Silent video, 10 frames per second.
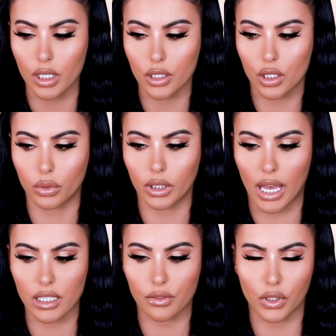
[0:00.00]
So in the
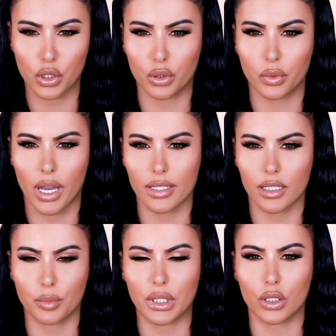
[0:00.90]
last video, you guys
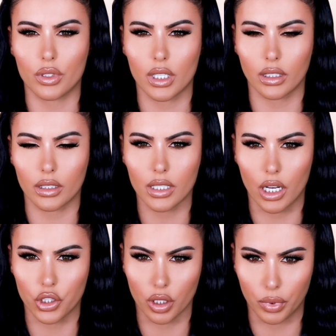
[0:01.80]
seen me using
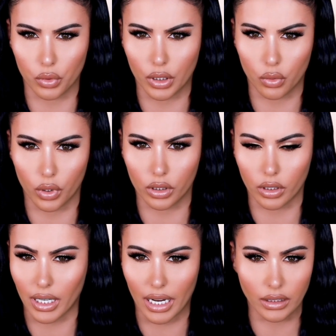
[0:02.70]
Tasha Beauty Oil,
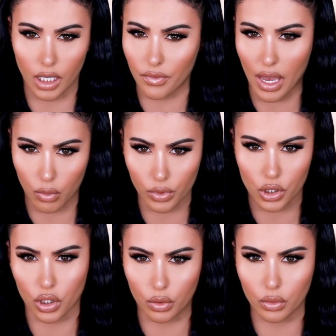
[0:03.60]
and I love that one
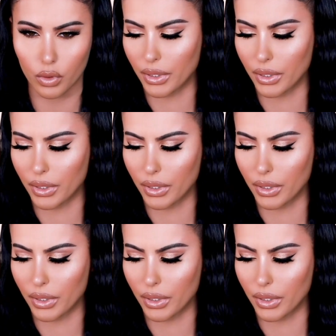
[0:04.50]
too.